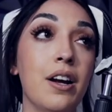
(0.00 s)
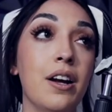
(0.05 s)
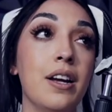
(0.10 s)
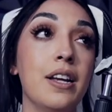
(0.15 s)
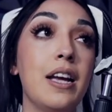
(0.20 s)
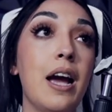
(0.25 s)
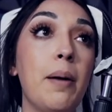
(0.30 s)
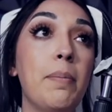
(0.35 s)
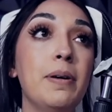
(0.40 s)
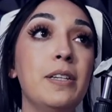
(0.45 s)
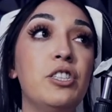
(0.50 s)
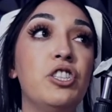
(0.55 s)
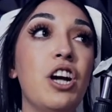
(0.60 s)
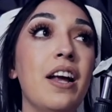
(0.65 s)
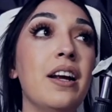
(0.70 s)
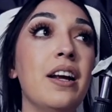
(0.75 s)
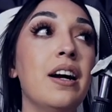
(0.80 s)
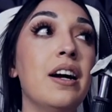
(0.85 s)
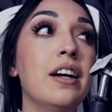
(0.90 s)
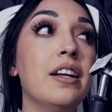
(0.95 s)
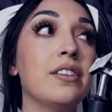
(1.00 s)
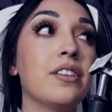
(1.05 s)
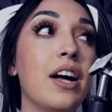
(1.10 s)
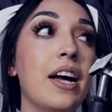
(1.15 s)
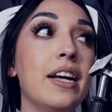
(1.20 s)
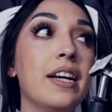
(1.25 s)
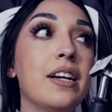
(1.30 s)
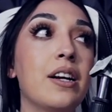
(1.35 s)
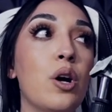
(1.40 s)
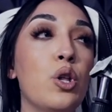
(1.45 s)
Yeah, but Jenna,
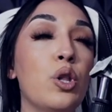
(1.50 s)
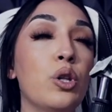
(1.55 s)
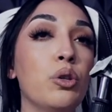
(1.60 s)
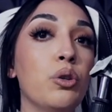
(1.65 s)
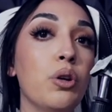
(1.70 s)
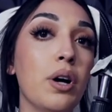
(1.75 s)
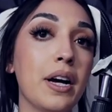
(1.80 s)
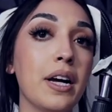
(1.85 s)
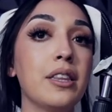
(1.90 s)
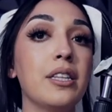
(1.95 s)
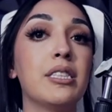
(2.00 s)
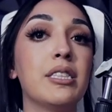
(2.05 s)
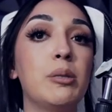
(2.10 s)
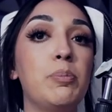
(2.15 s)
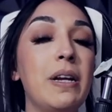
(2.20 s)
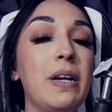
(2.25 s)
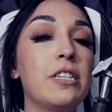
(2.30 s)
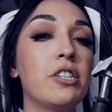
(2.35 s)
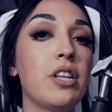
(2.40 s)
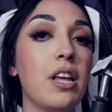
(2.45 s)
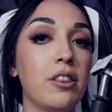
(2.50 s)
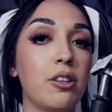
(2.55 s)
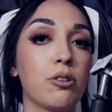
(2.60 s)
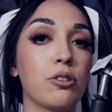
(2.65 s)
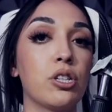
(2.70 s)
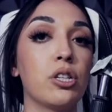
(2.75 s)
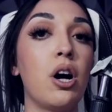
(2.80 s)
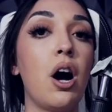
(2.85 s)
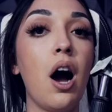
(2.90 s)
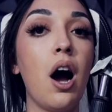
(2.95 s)
like, look at the speech that they're
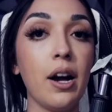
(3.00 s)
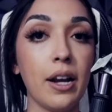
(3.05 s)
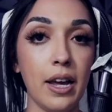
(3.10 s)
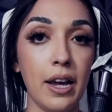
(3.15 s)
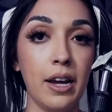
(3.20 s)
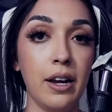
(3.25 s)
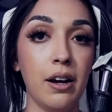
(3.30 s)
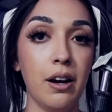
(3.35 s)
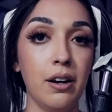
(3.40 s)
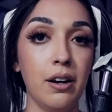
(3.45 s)
talking